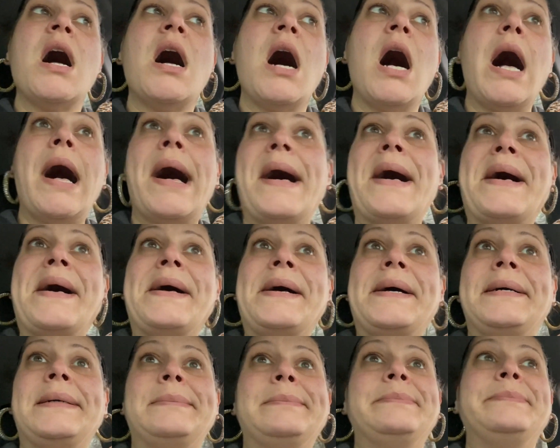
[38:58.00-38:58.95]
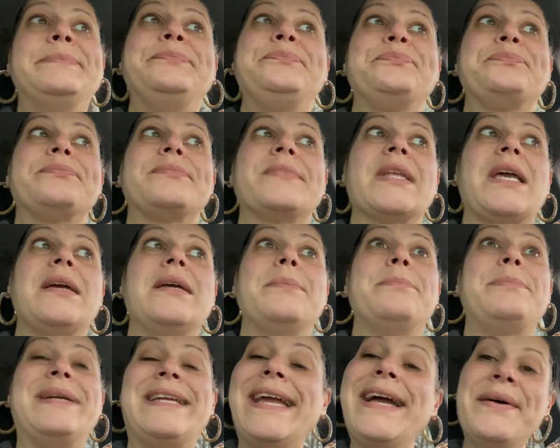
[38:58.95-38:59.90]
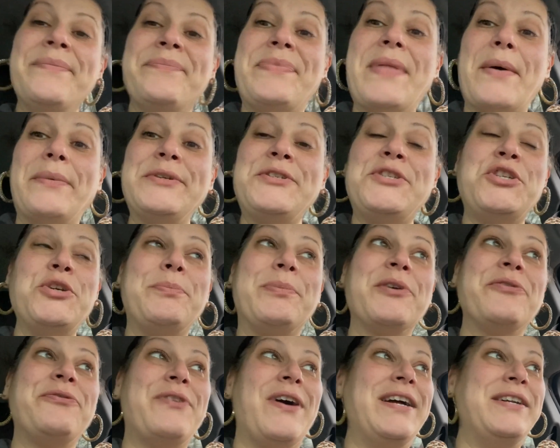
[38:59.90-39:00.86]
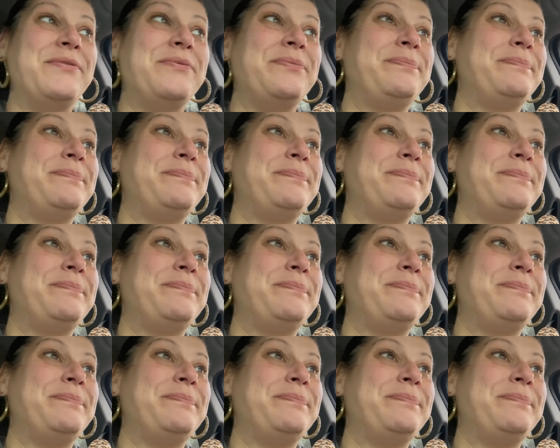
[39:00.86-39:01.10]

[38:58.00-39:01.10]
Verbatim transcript: Um, but yeah, that was super fun.